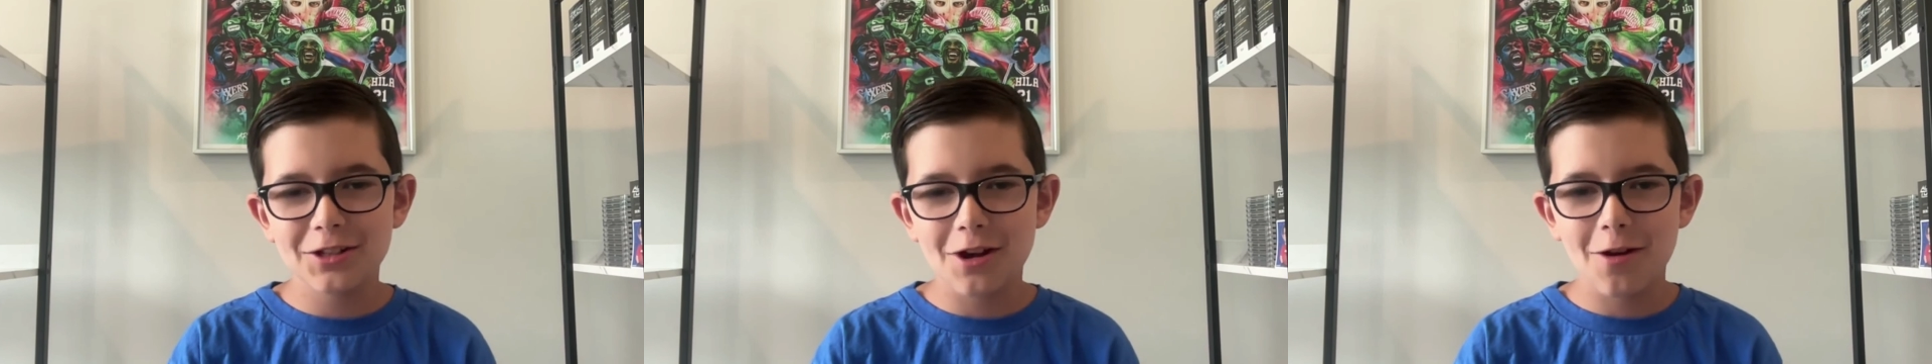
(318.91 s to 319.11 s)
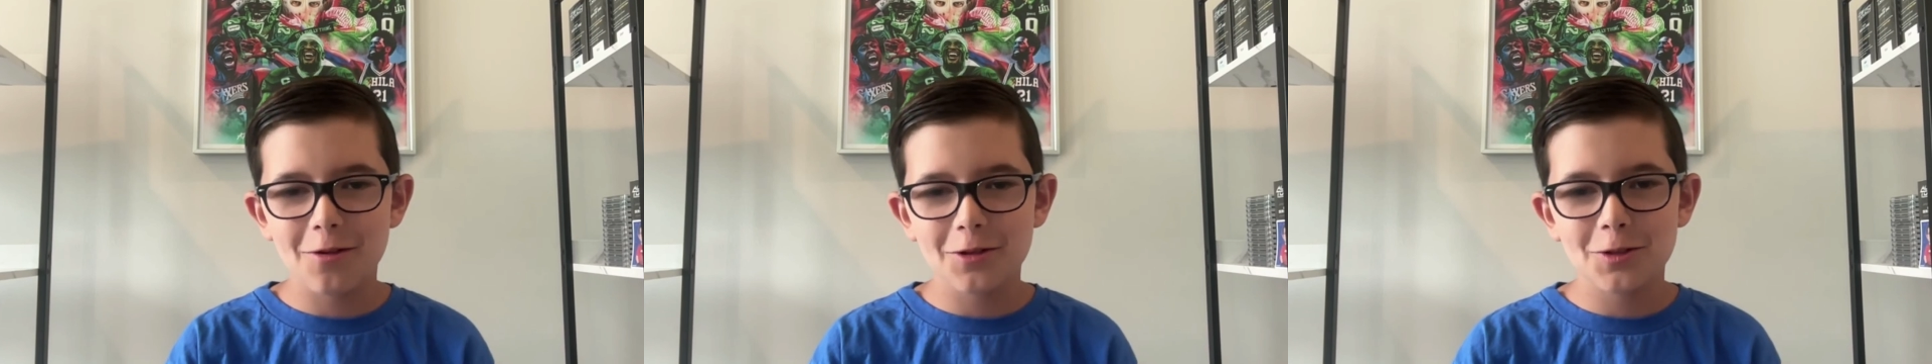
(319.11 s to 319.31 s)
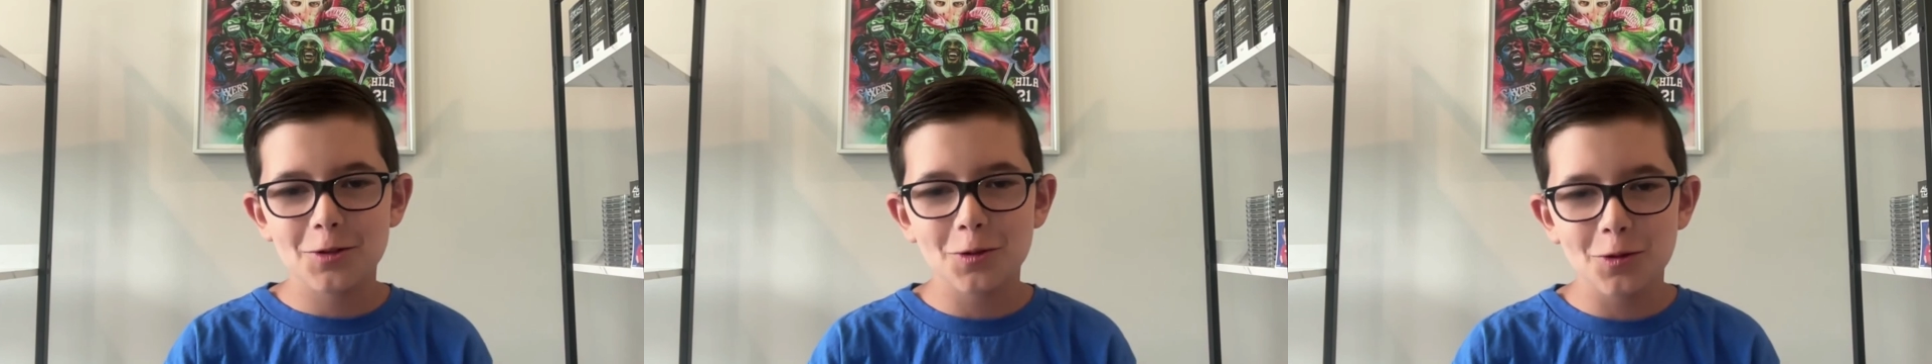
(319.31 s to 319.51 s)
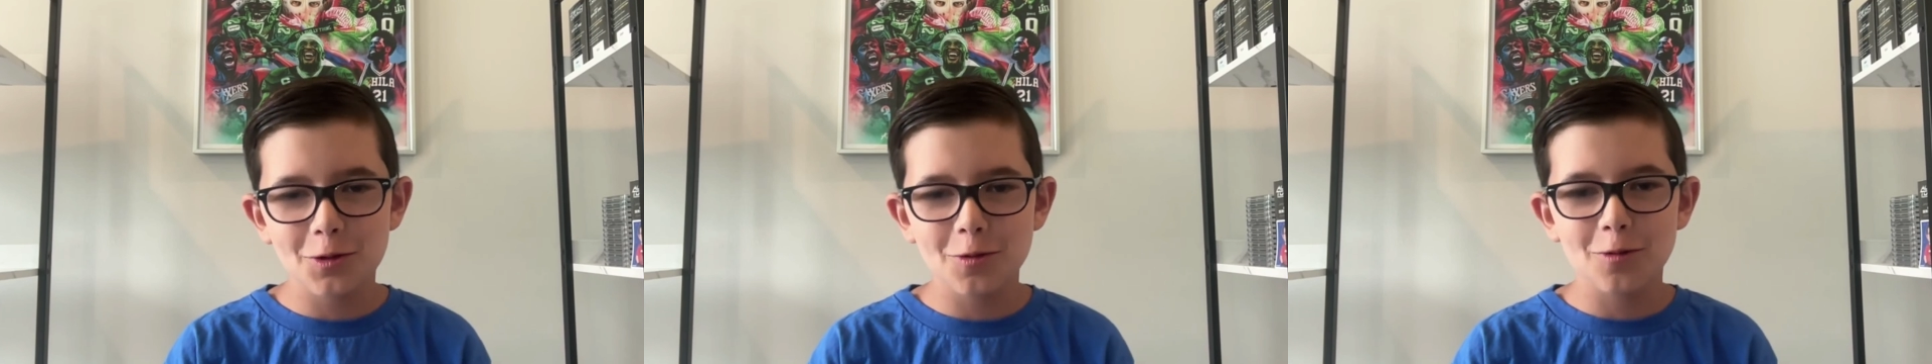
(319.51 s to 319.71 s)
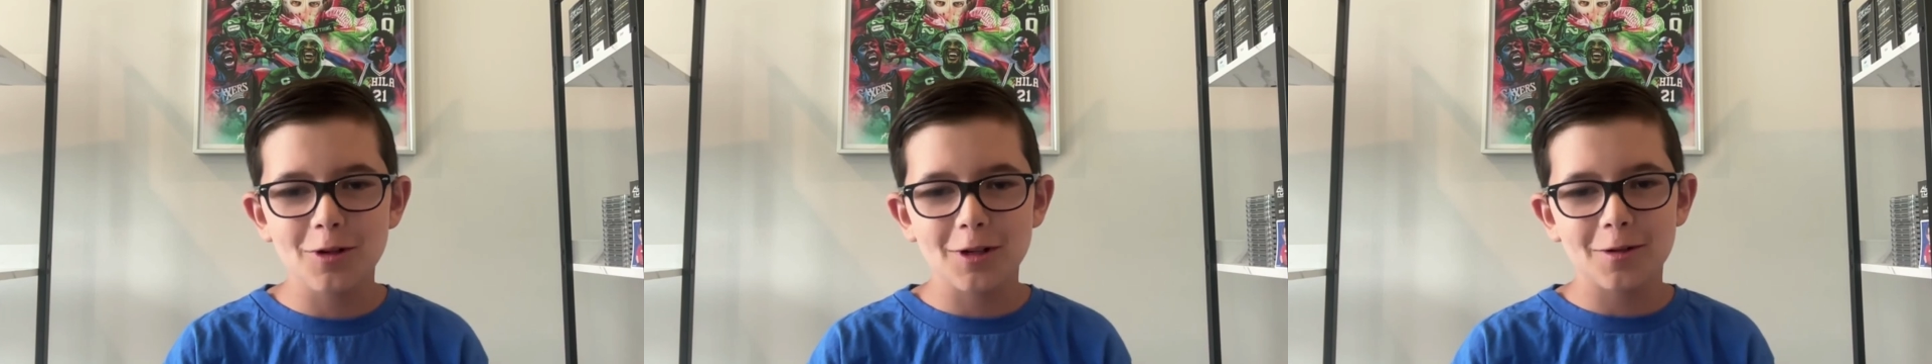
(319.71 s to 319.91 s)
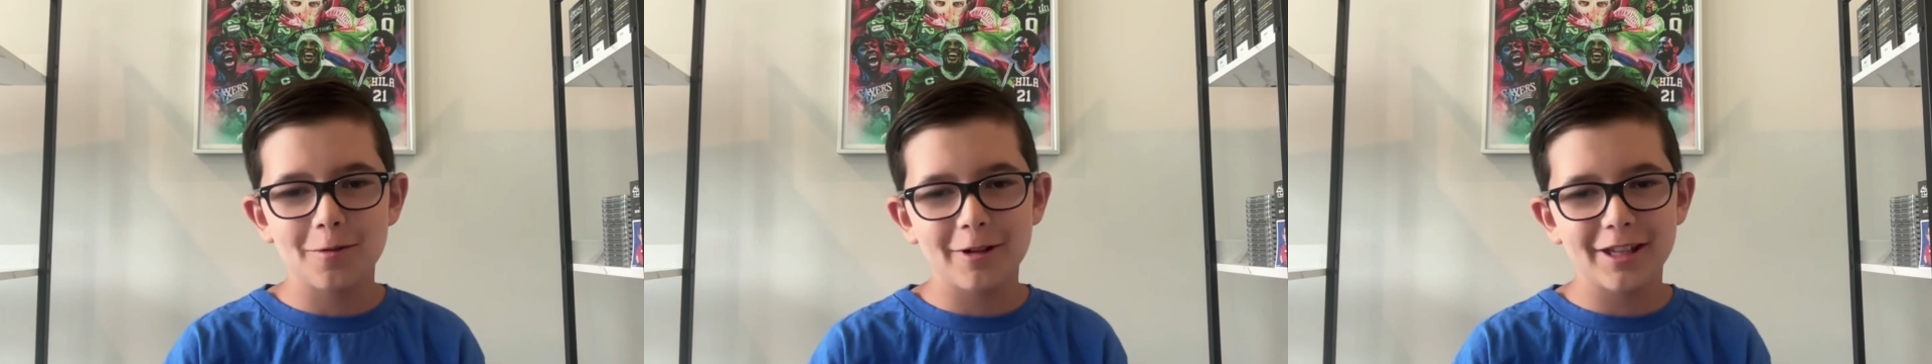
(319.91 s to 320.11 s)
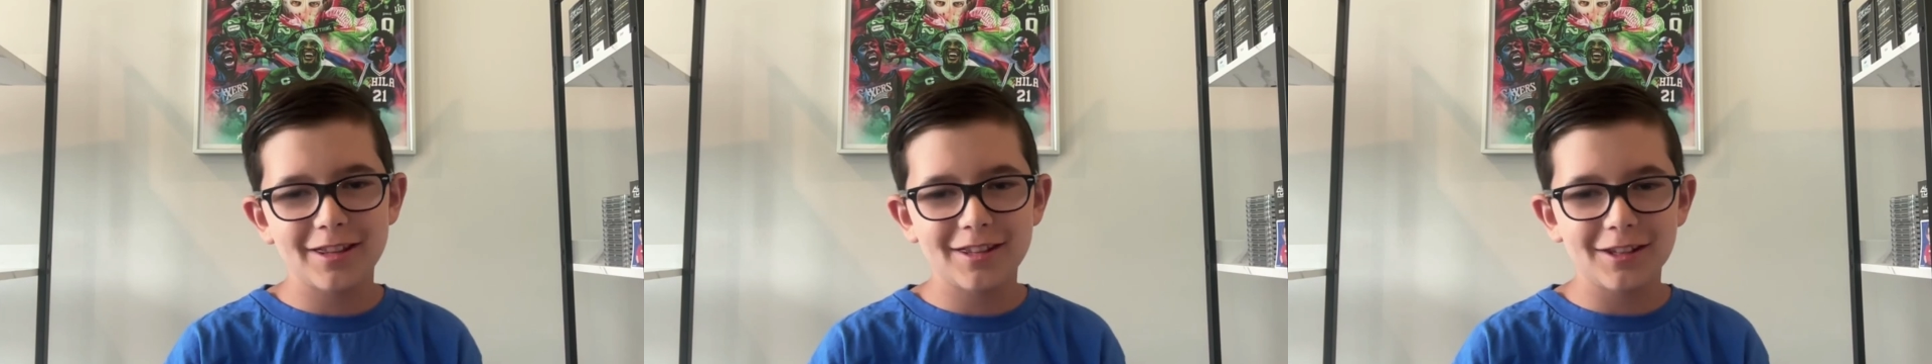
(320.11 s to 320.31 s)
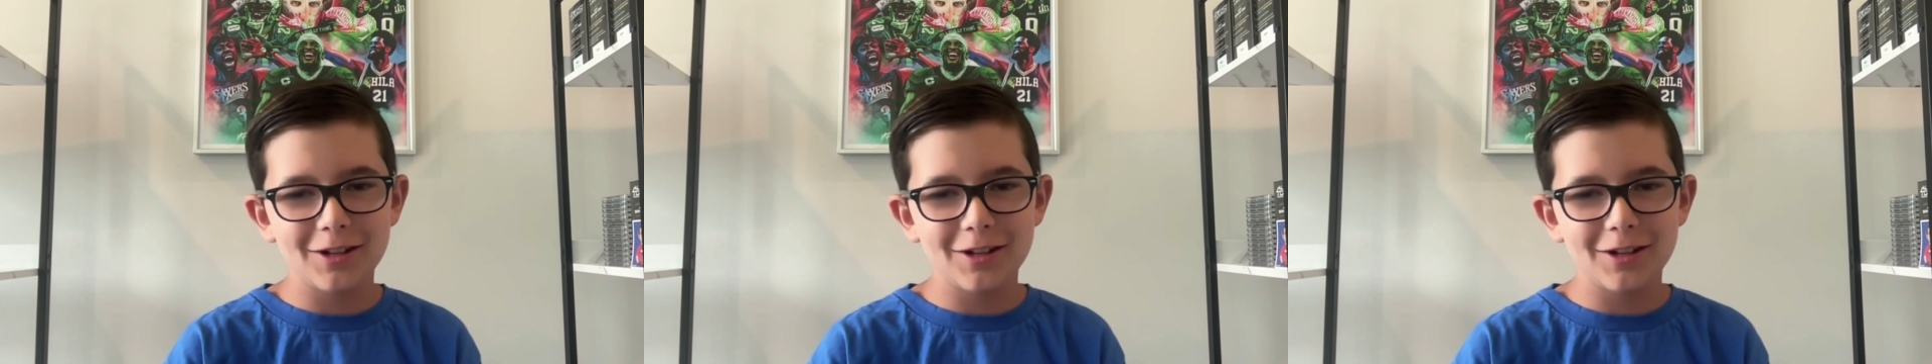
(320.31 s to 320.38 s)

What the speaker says: It's cool to work with,